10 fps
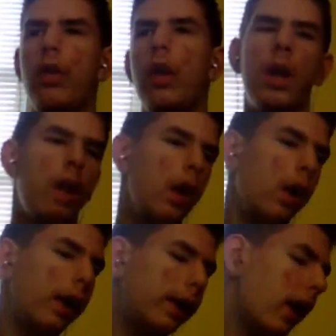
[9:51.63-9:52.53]
like, if
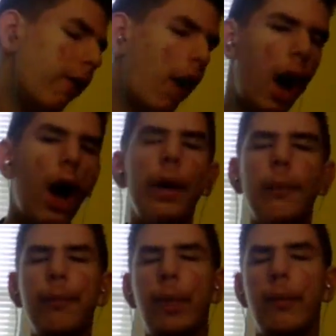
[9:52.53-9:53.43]
I'm playing for
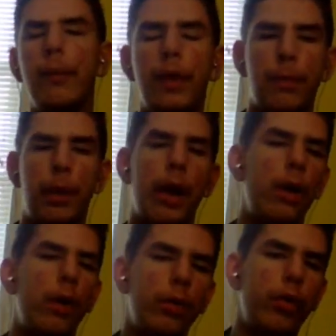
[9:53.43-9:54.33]
the Browns and
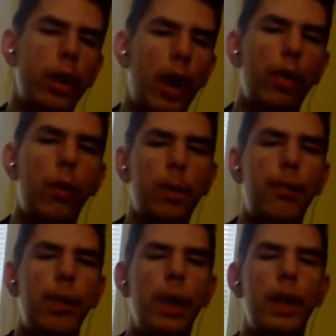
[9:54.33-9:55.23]
I don't want to play and I
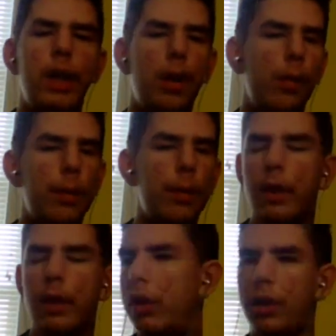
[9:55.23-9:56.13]
don't want to be on a shitty
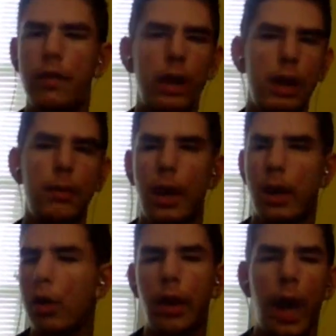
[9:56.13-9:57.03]
team and I know that I
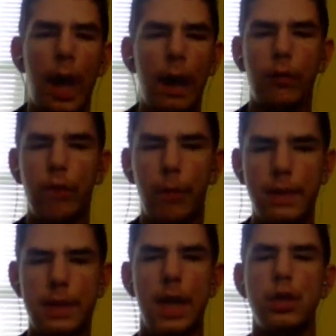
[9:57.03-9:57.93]
have the
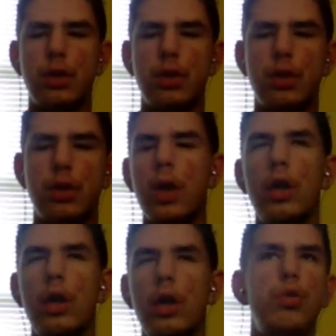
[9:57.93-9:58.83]
potential to
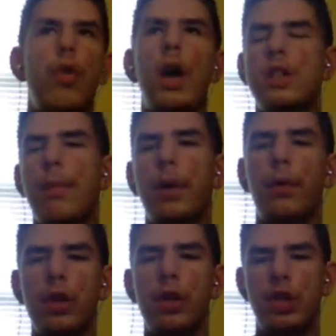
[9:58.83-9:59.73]
rise up on a good
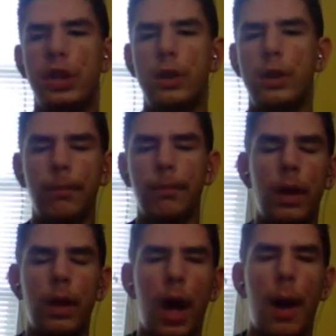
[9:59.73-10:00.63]
team, I'm not
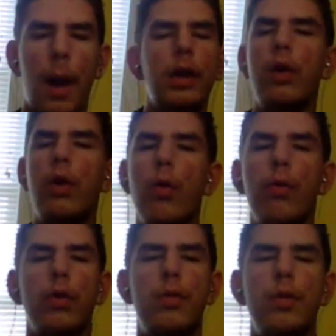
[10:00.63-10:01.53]
going to go over to a
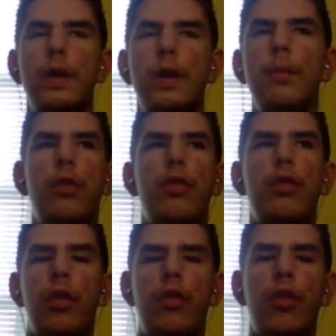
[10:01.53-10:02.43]
team that's just
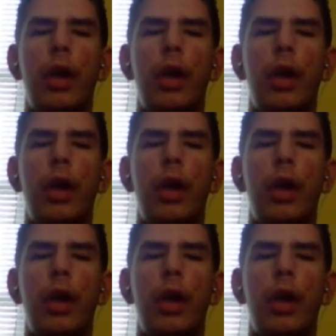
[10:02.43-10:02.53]
slightly a little bit